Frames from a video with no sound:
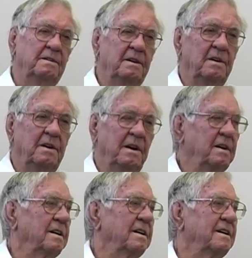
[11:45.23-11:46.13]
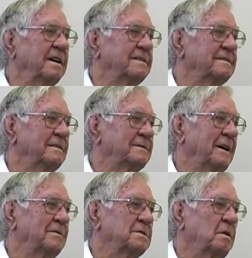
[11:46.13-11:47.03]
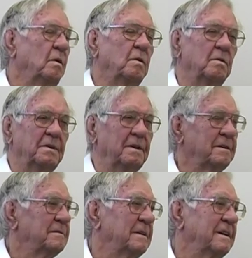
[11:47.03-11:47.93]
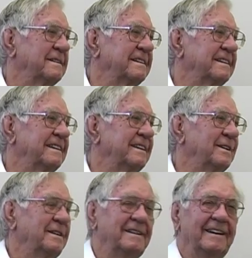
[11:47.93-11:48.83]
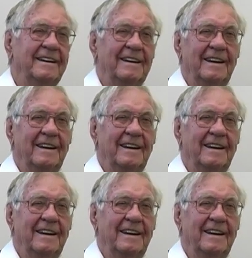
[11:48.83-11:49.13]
Good gravy. It was cold, you know. Oh man, I bet it was cold.